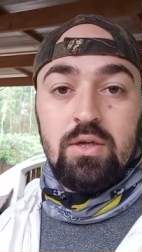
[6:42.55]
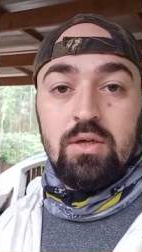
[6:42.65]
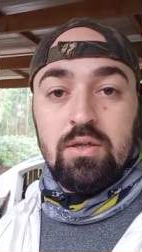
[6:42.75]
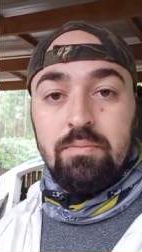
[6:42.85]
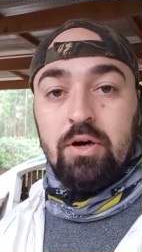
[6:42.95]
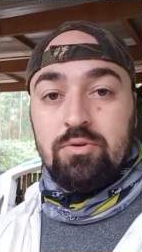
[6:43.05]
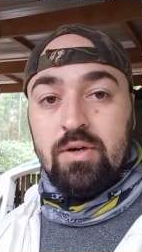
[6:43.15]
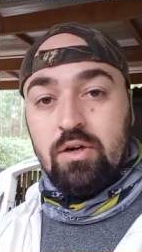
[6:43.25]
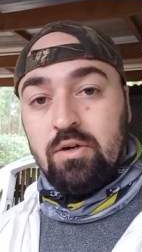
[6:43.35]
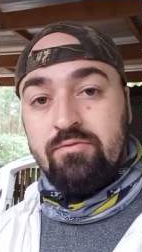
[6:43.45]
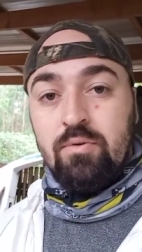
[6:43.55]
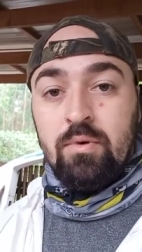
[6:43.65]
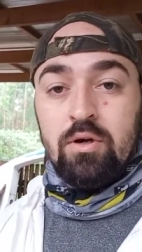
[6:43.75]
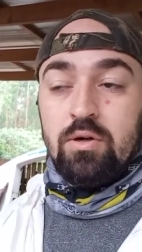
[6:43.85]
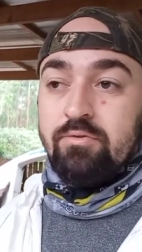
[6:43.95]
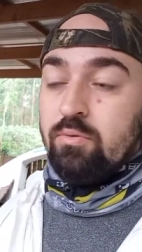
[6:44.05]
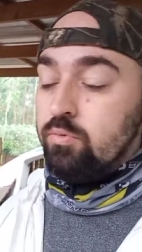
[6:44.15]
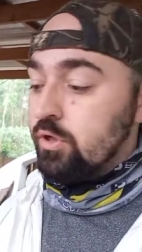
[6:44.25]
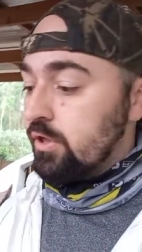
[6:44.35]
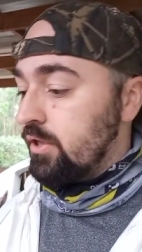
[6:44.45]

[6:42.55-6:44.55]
the boat when I got from work,